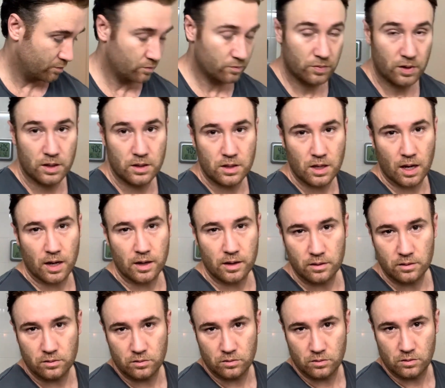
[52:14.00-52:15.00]
and
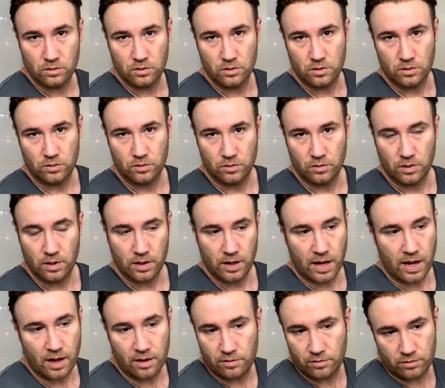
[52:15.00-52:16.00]
cutting
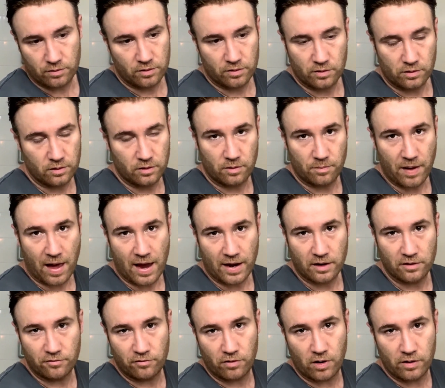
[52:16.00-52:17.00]
out the back
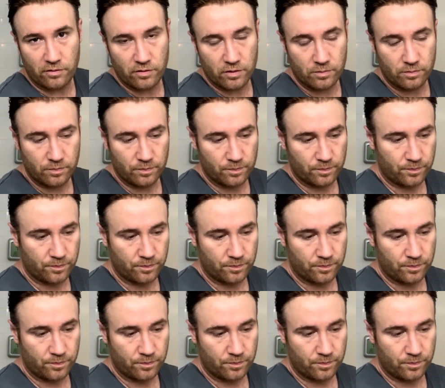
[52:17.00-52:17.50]
and front of them.